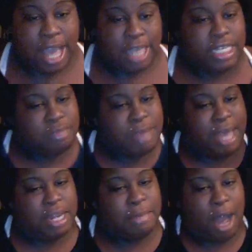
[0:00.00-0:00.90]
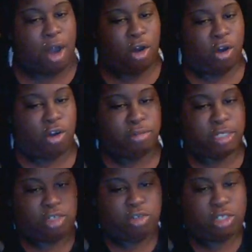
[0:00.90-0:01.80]
Just mainly my arms,
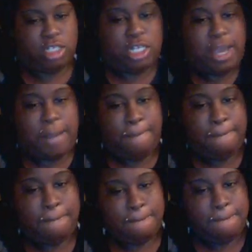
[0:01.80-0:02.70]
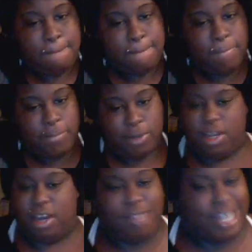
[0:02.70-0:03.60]
as you can see.
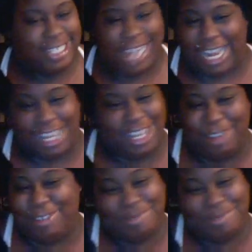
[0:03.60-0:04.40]
No, that's not cute.